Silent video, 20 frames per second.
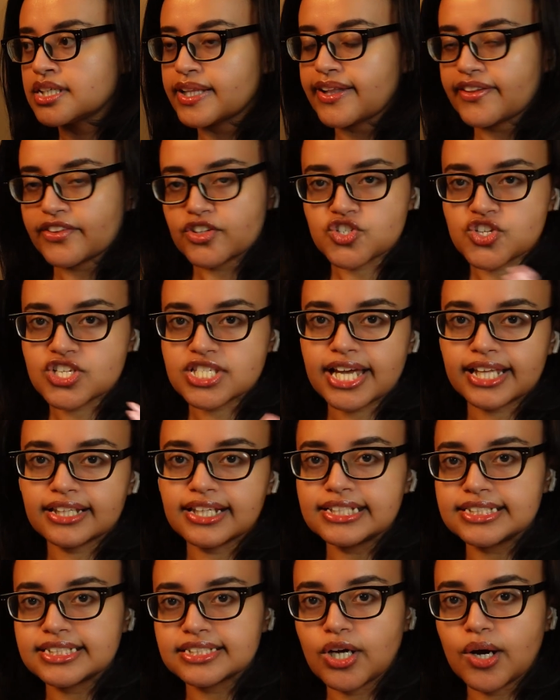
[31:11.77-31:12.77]
and like there's just like
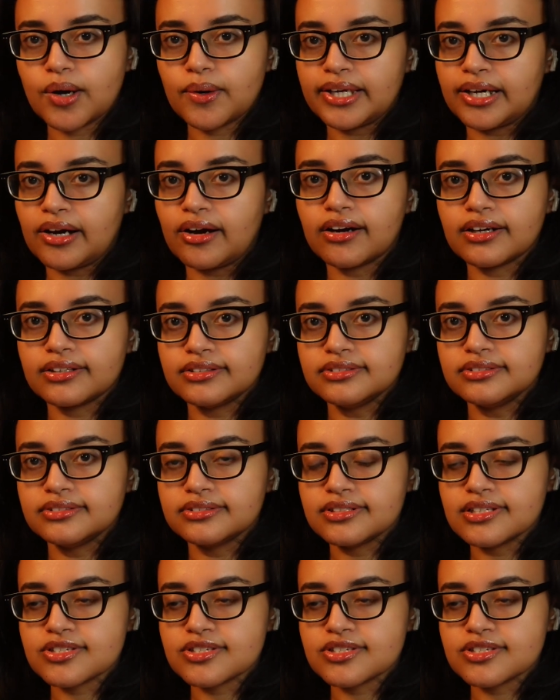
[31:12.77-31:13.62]
less going on.